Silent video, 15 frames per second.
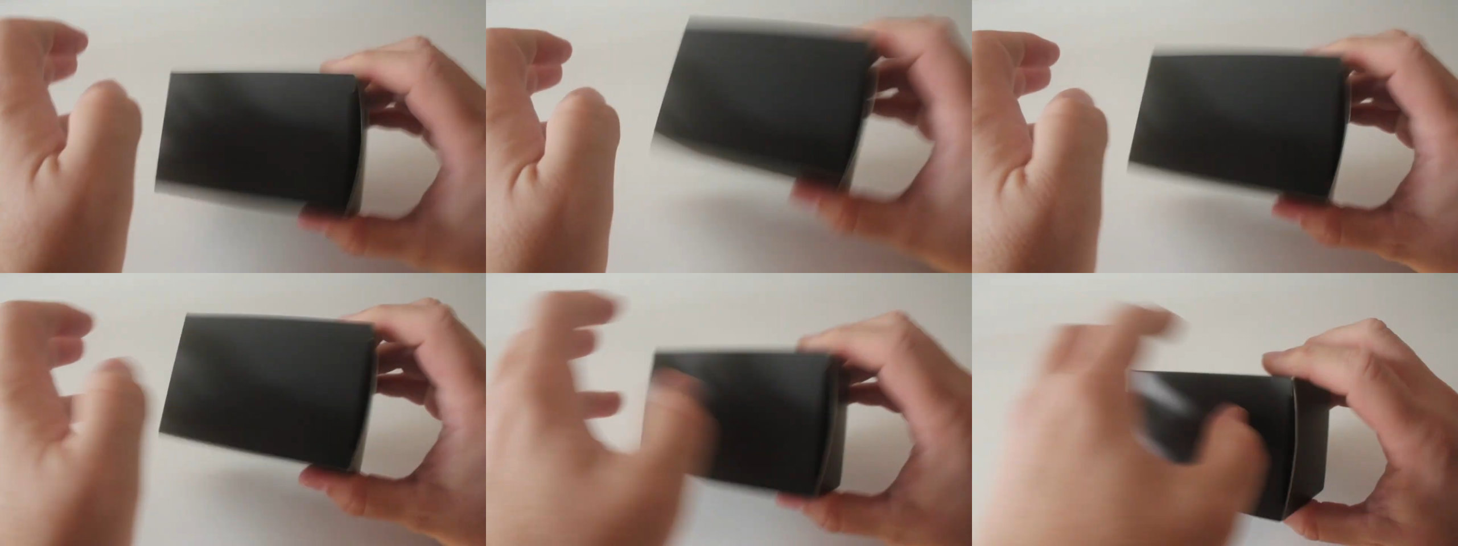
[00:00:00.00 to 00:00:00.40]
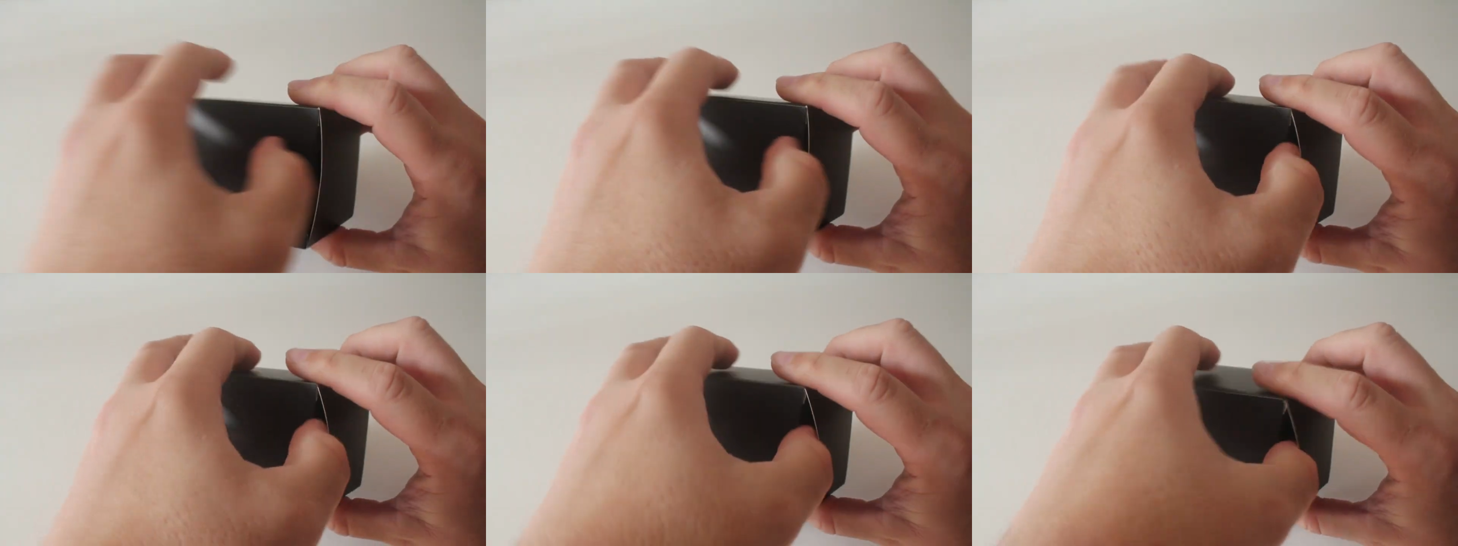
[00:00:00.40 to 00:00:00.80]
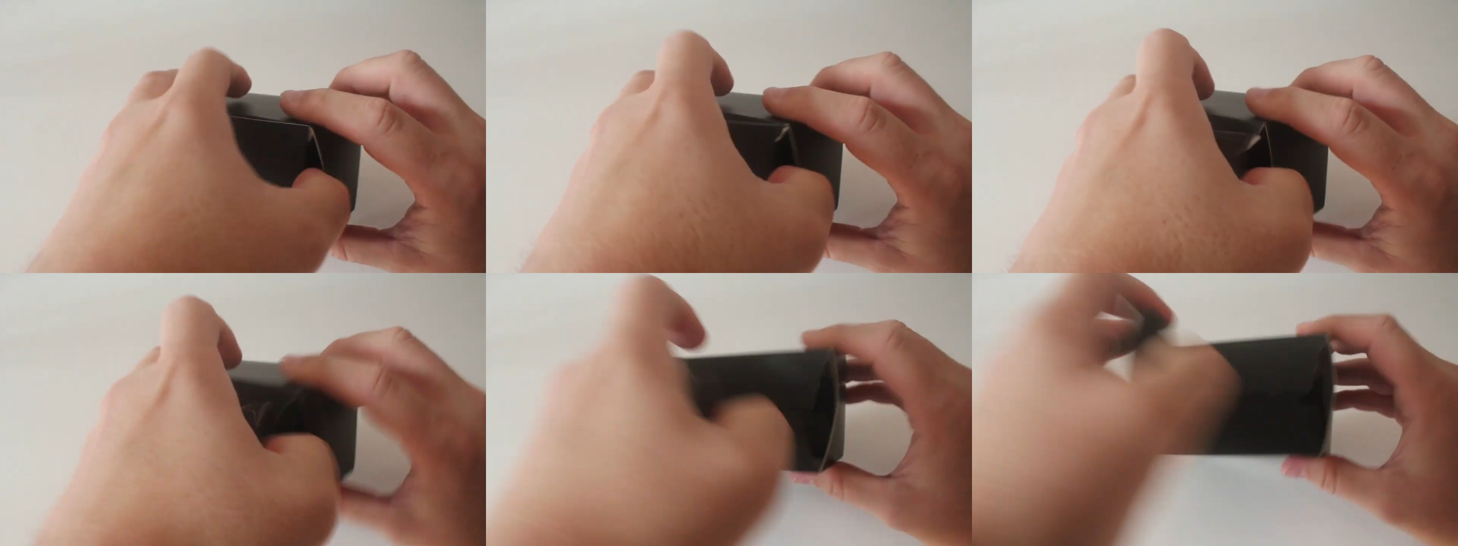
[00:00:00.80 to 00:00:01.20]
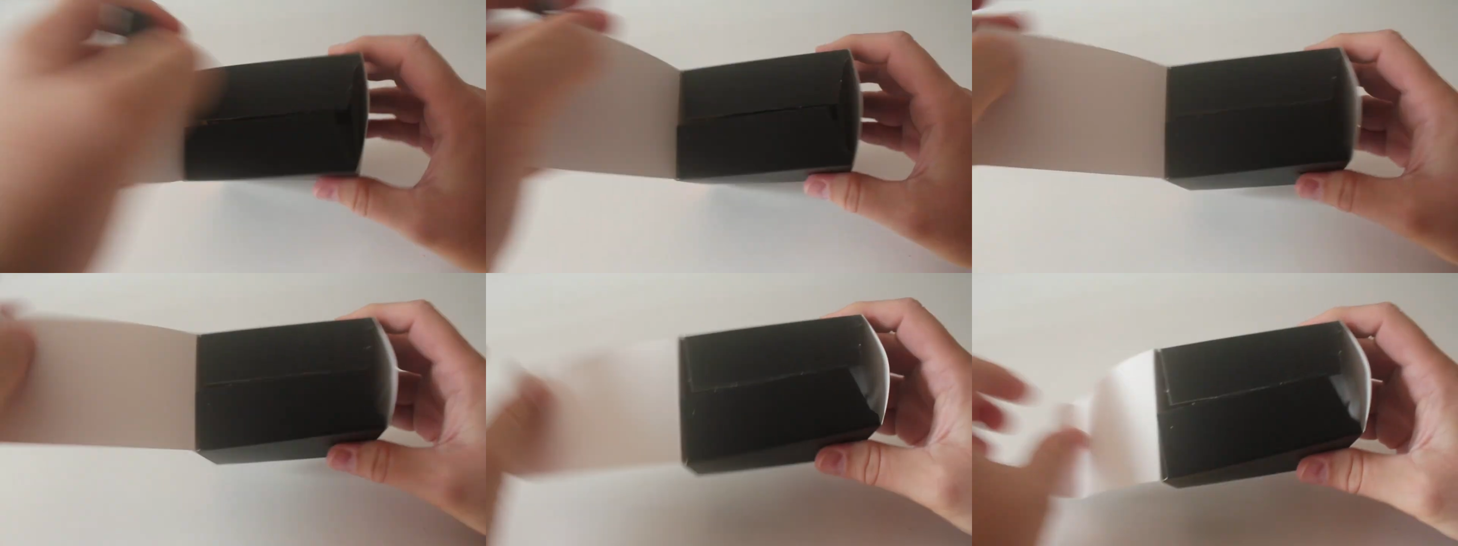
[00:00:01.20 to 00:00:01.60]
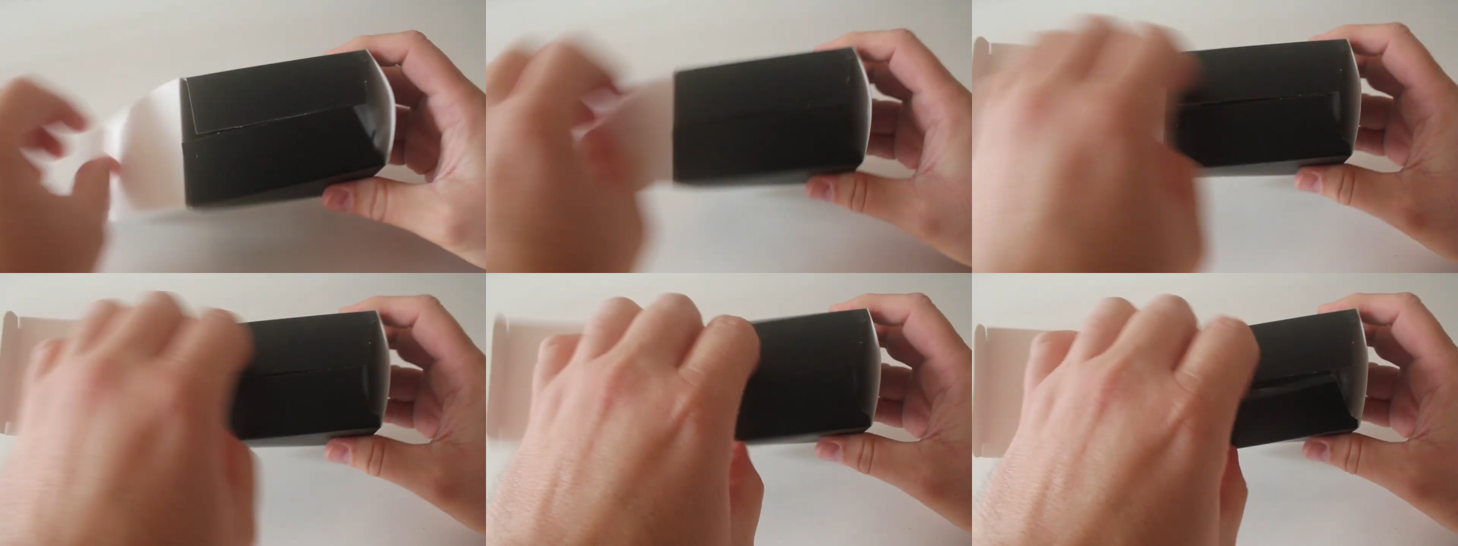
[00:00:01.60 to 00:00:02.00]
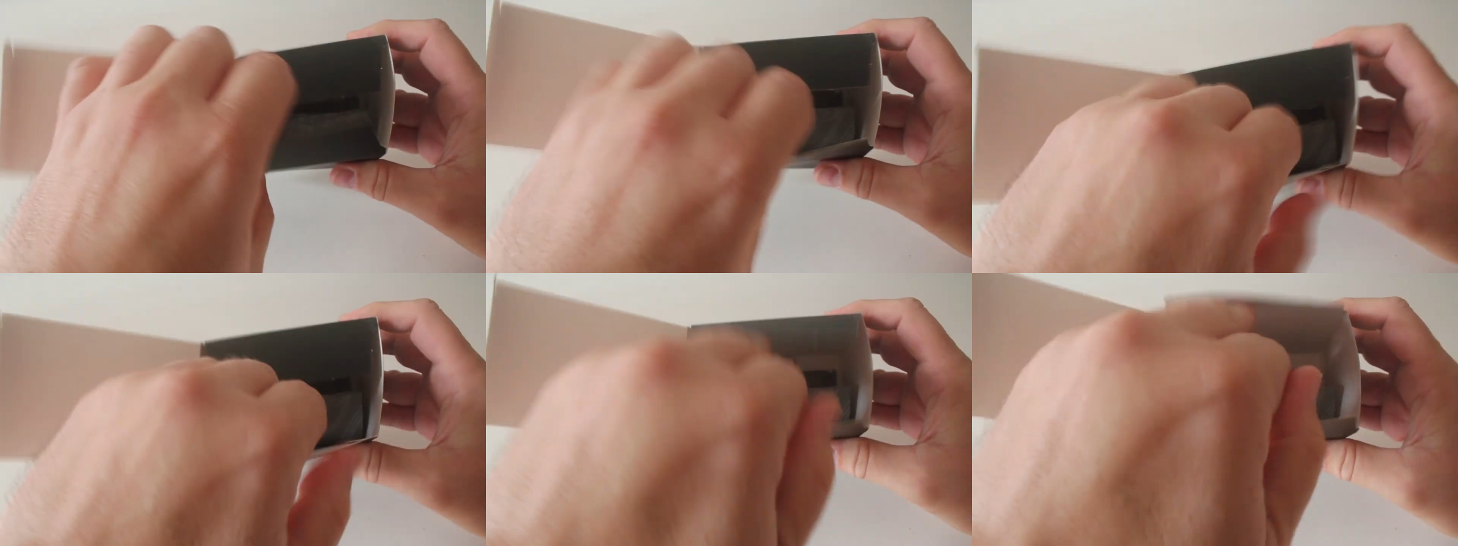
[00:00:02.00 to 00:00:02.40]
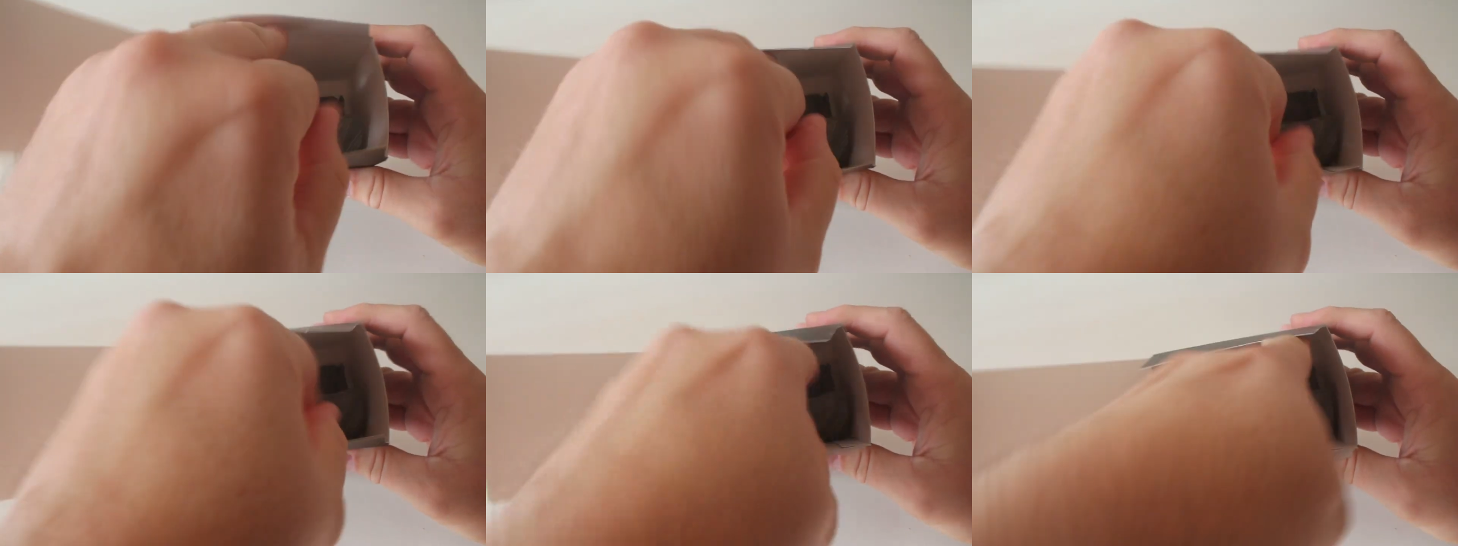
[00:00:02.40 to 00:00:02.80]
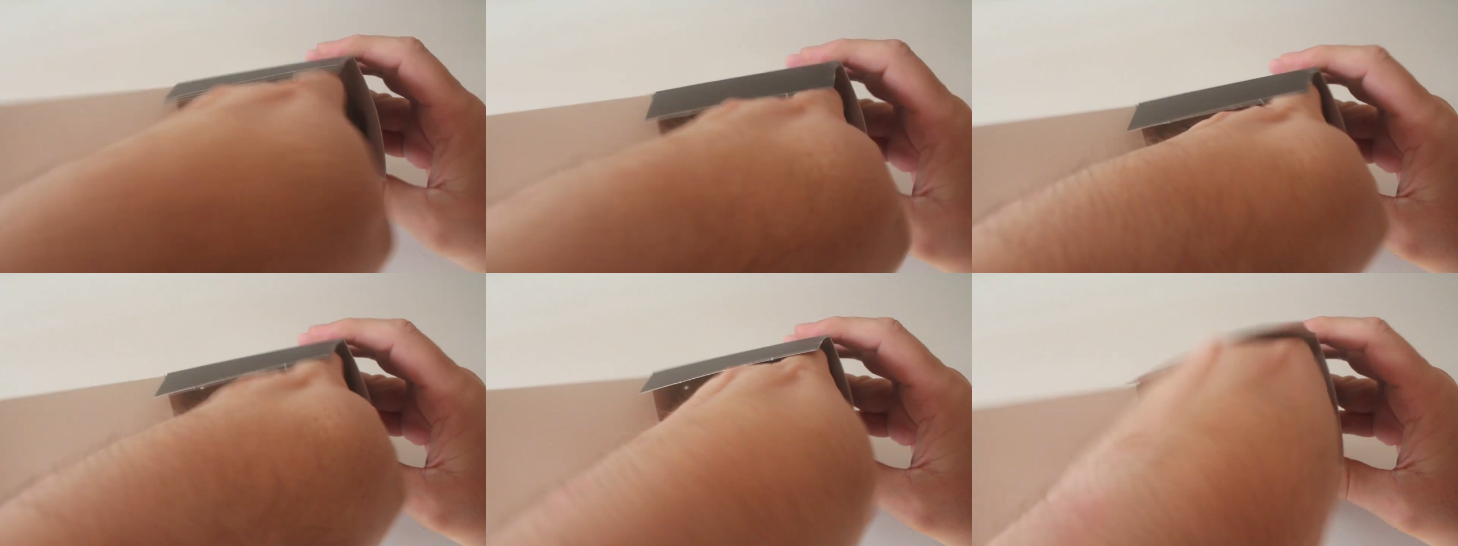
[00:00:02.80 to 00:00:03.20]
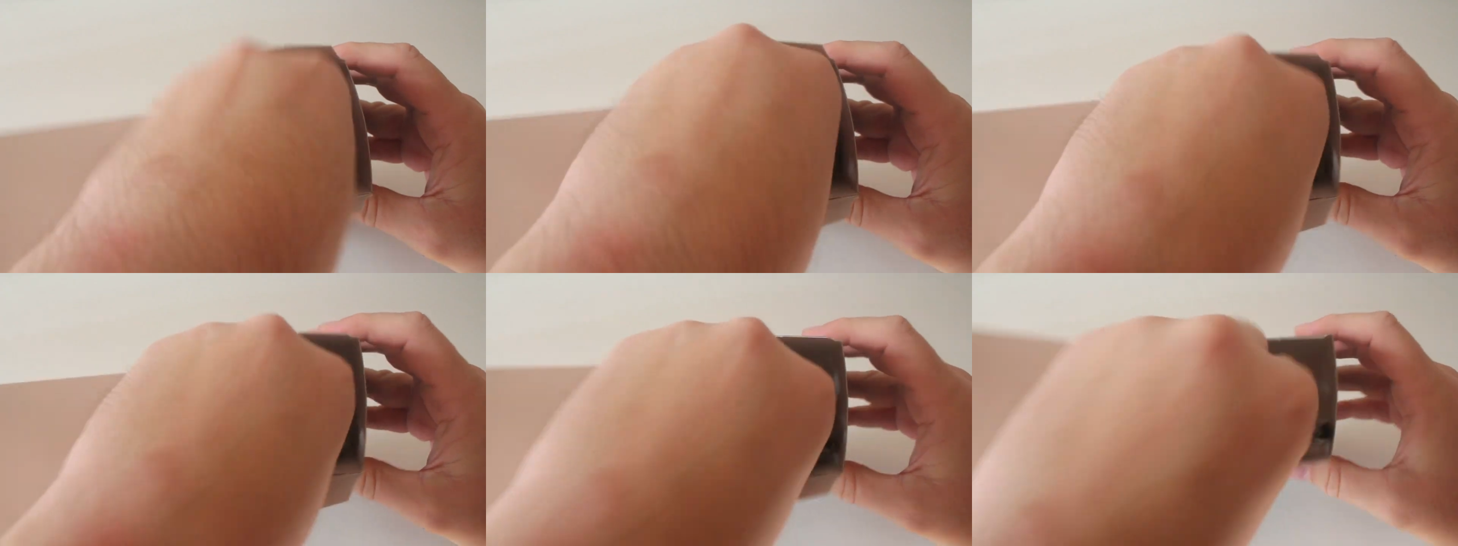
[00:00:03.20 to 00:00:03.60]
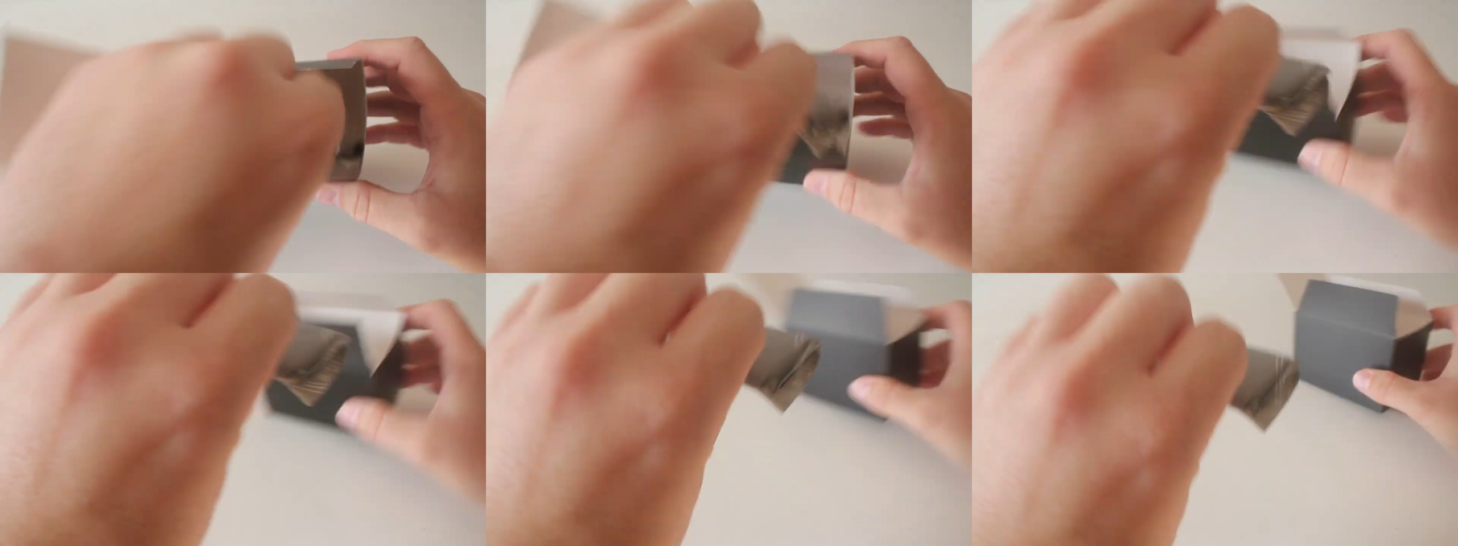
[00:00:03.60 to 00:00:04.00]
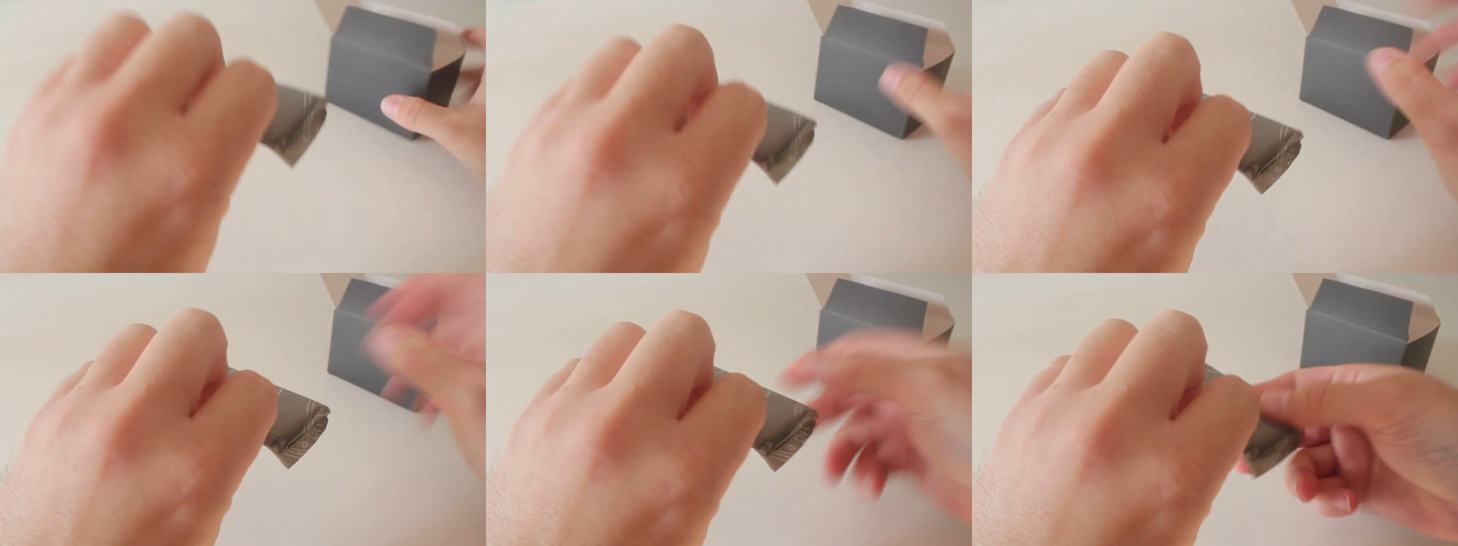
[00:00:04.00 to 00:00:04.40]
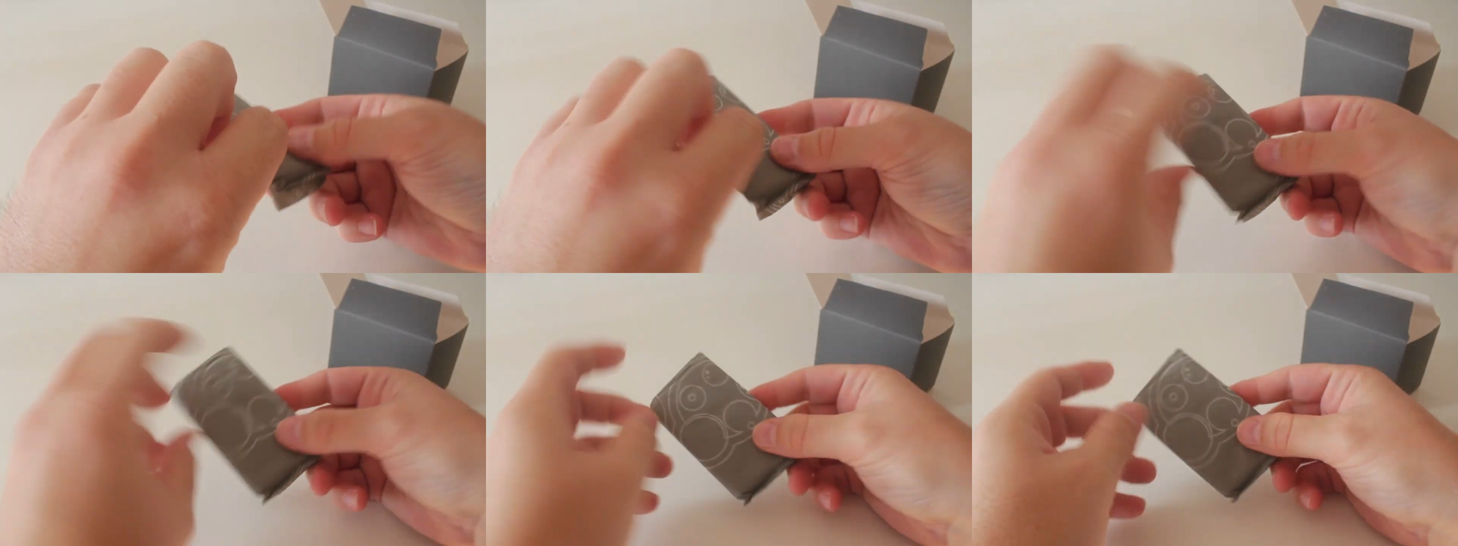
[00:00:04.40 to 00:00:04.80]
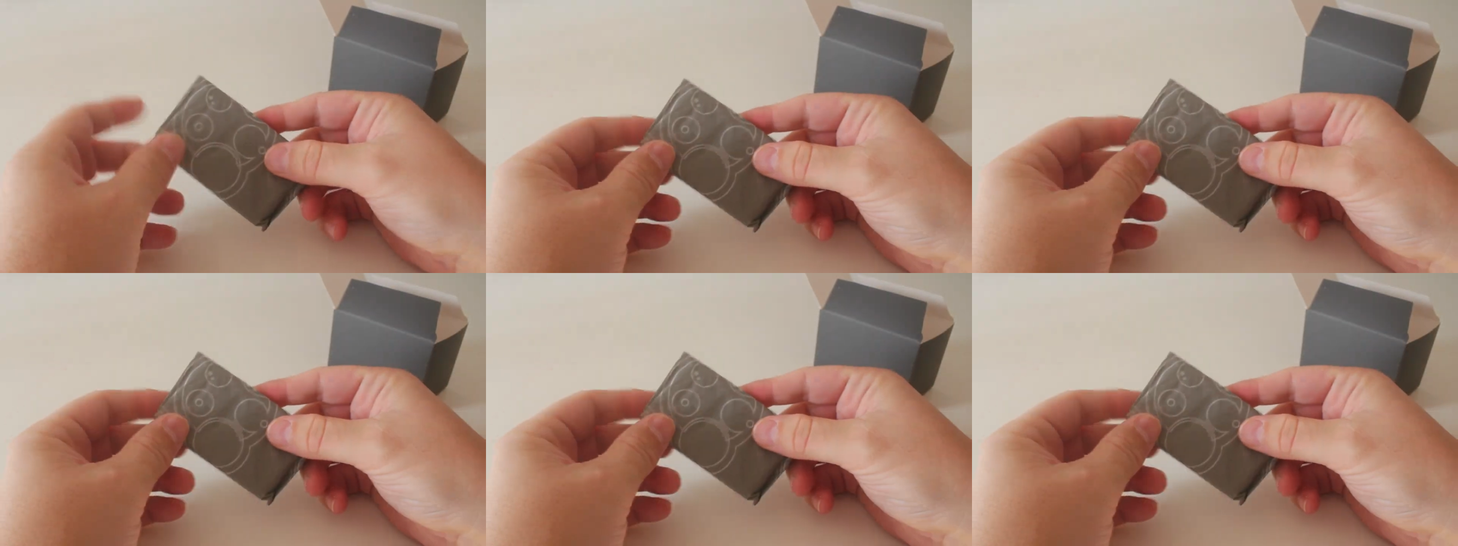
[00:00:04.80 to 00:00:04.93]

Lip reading: Nobody's mouth can be seen.